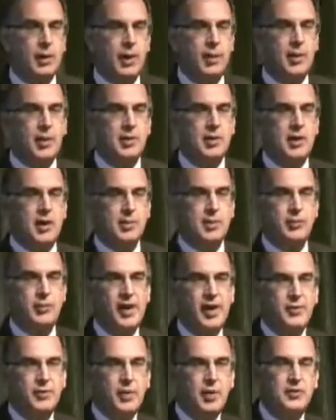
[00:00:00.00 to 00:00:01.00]
I'm on the number
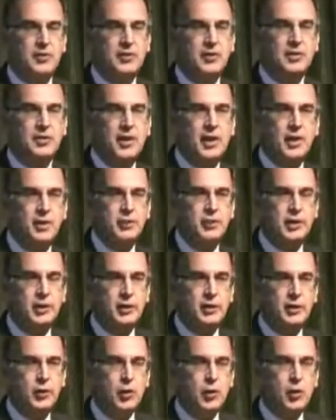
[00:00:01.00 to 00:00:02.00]
5 bus in Tel
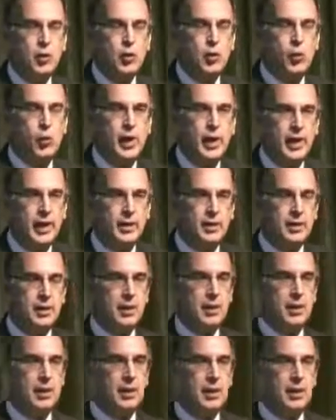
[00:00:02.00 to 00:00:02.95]
Aviv when